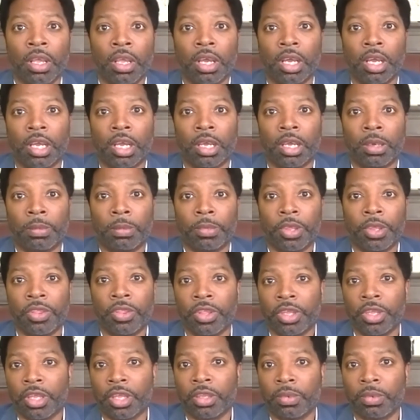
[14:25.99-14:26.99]
Um,
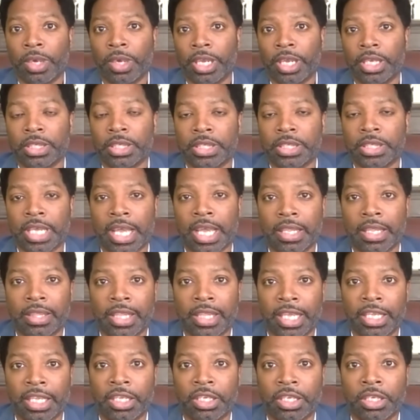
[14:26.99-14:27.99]
the other way is that
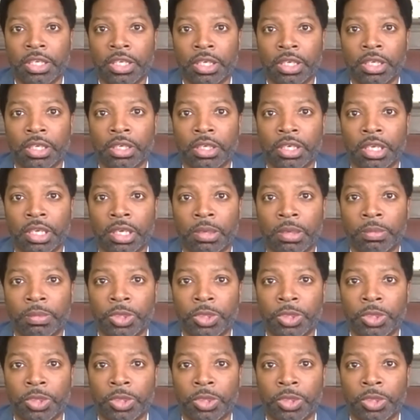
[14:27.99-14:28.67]
they could um,